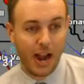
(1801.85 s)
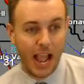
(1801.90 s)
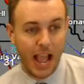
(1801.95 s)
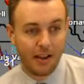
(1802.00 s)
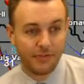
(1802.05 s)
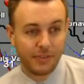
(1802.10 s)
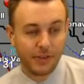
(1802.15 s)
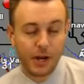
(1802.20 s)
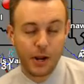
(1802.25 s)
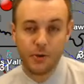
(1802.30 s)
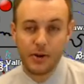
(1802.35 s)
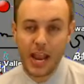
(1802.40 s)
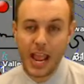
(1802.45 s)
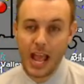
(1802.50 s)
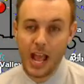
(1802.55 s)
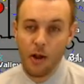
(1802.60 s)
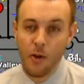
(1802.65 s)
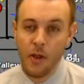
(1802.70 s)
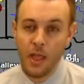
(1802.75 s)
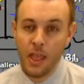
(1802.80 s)
and a half ago
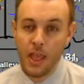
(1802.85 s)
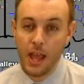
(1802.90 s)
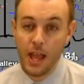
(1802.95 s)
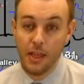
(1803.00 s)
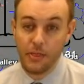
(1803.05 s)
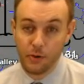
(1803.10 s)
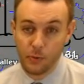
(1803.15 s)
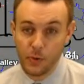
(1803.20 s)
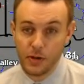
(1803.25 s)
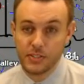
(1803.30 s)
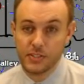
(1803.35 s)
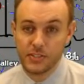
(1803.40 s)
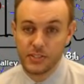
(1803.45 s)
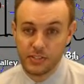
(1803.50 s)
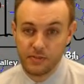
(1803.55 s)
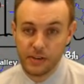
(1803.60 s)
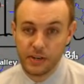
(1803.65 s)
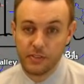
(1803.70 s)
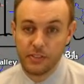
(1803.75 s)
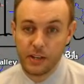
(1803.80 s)
now, there was a
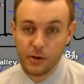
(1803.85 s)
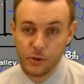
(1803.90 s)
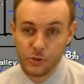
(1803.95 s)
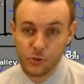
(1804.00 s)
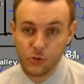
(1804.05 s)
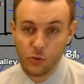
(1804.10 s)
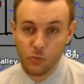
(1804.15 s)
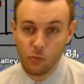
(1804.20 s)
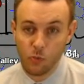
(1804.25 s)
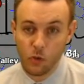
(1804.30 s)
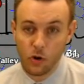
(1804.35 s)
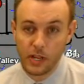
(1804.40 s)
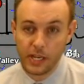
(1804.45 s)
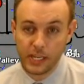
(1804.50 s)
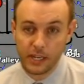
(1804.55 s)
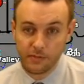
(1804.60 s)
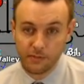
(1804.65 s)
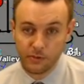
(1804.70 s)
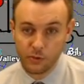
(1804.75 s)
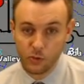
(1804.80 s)
severe thunderstorm
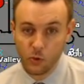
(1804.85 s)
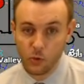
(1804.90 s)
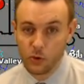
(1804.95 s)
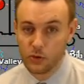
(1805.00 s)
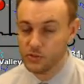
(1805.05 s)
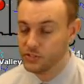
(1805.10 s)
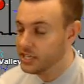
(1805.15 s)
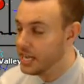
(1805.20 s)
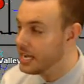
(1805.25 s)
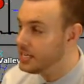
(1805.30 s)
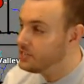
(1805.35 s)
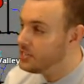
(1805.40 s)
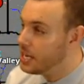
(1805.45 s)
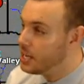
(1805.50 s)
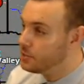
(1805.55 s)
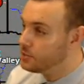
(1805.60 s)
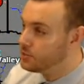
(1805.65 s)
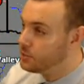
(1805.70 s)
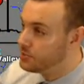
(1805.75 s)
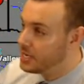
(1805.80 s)
warning and for quarter-size
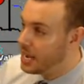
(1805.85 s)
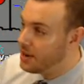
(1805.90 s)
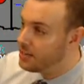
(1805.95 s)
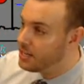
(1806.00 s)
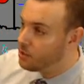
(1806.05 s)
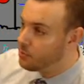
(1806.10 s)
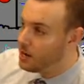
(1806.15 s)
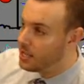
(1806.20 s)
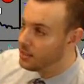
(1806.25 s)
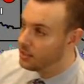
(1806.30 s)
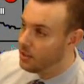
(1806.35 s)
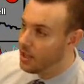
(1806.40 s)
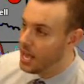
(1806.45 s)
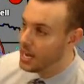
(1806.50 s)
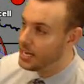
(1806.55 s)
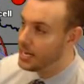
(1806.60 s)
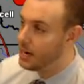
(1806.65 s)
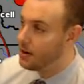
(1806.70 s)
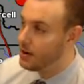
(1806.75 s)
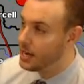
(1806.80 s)
hail. So down here around the
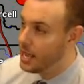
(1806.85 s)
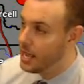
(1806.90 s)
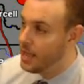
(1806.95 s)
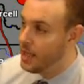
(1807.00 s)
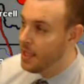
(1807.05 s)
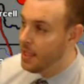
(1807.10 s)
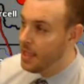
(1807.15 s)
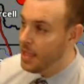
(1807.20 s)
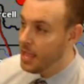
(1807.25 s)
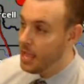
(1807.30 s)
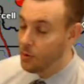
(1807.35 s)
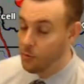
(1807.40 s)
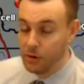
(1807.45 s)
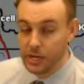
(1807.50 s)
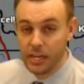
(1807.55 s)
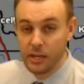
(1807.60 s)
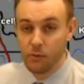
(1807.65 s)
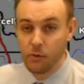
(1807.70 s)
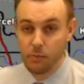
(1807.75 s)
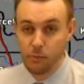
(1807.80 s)
Lawton area, we're
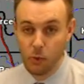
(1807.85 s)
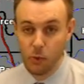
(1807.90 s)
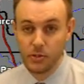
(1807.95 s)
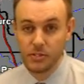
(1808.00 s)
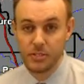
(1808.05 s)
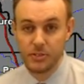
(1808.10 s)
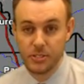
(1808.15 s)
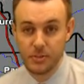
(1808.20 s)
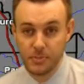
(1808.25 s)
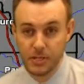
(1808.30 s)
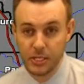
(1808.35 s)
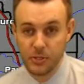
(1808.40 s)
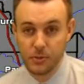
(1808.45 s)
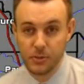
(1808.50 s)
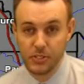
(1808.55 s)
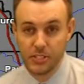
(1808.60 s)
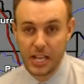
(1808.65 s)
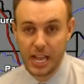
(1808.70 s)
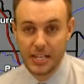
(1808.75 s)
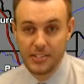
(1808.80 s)
getting reports of some
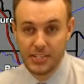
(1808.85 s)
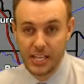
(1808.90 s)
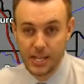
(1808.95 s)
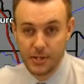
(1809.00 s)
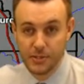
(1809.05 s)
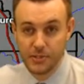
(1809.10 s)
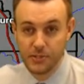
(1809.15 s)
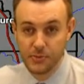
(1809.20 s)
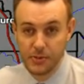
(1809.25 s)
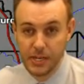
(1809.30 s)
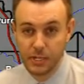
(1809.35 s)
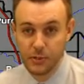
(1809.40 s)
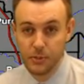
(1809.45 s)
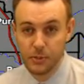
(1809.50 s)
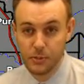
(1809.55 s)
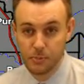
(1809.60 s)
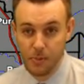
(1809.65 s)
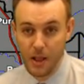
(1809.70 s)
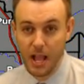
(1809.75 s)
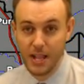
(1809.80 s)
nickel-size hail. So
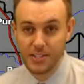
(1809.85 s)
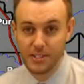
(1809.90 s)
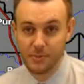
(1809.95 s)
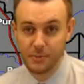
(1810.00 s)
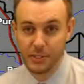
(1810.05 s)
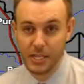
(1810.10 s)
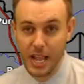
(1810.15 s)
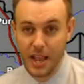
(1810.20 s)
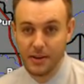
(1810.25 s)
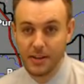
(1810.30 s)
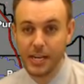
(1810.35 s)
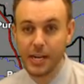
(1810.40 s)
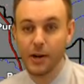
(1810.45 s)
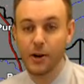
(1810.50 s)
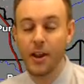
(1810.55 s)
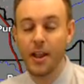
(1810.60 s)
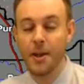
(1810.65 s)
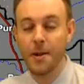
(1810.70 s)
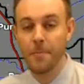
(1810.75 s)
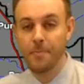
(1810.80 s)
nickel's possible down
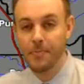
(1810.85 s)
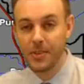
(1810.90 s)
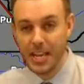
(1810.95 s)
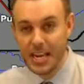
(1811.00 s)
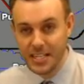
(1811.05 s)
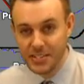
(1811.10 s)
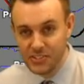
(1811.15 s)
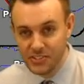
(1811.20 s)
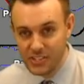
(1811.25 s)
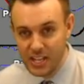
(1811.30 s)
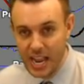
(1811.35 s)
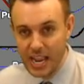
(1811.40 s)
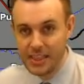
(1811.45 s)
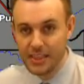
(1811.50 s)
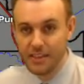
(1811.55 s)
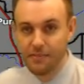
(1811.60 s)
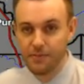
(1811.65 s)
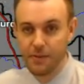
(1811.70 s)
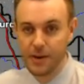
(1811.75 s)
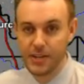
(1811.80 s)
here
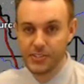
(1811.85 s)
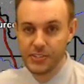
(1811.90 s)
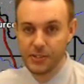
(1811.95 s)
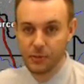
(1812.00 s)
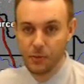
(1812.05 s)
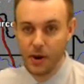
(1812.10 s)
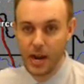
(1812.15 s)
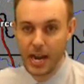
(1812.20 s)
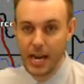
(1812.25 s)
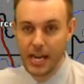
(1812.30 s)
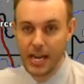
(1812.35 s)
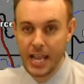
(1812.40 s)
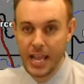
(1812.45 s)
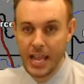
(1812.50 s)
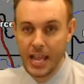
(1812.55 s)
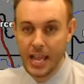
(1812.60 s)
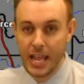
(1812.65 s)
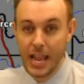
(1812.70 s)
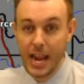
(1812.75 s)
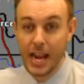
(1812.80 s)
inside the freezing rain
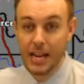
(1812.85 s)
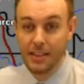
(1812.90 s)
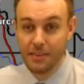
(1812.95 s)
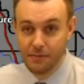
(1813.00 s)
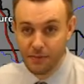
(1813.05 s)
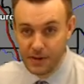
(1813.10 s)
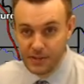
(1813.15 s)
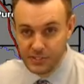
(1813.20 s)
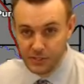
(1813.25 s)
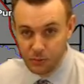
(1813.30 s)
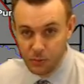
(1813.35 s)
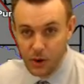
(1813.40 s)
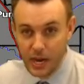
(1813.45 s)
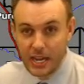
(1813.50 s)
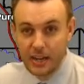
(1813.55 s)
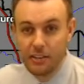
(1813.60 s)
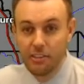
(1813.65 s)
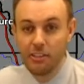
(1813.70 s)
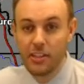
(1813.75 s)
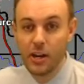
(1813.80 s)
and the freezing
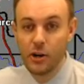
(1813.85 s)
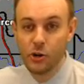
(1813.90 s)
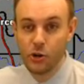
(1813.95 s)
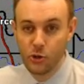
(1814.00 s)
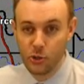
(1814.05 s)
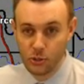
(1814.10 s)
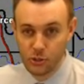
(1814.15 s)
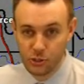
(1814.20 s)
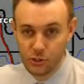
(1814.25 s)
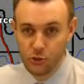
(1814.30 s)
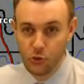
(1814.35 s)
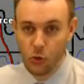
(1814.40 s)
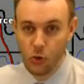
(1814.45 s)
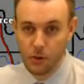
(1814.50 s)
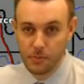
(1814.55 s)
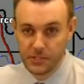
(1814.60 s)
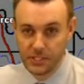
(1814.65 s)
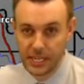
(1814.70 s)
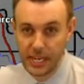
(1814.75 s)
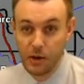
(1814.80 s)
rain
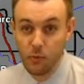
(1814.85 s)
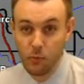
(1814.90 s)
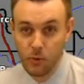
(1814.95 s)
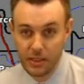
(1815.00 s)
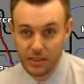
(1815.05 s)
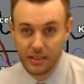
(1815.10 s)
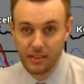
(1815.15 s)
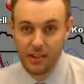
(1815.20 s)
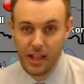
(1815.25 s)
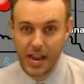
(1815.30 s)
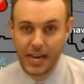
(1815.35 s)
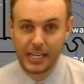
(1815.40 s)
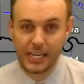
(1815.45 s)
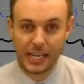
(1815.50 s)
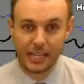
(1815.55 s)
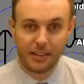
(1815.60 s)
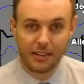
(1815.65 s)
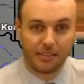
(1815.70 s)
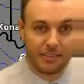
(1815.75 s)
thunderstorms, again, with the lightning and the